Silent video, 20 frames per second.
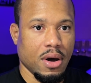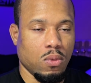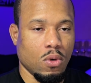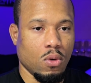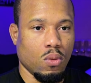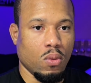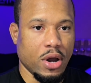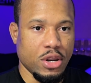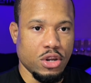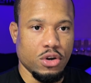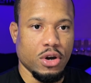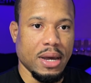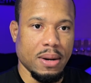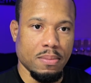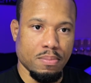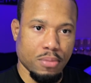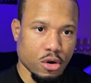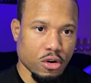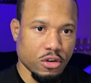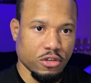when you're in
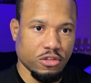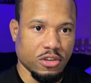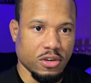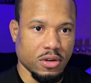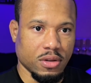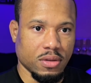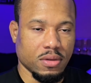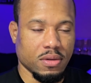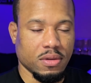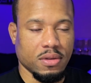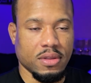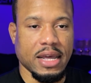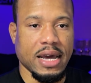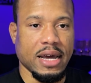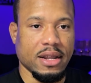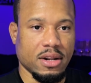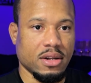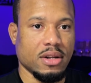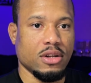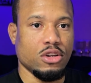person,
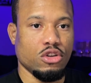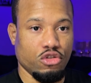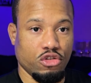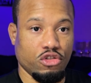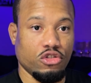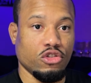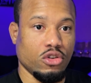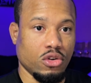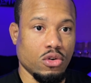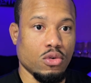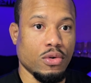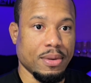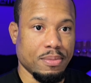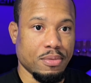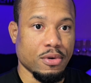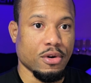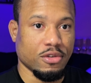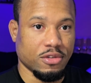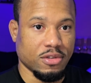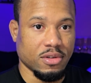then you should go in
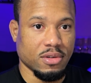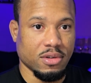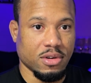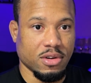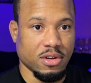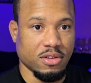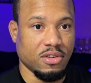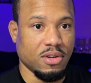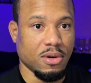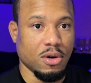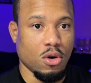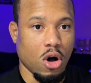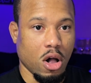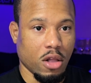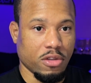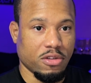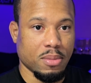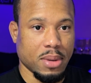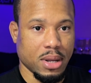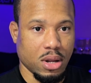person, because the
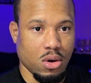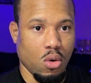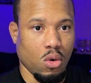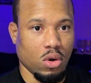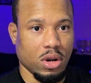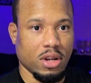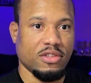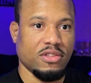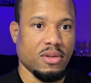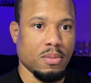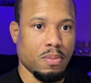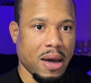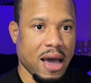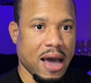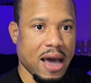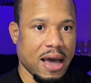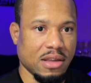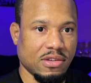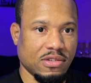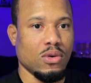ultimate goal is to
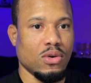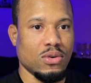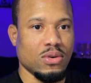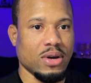pass.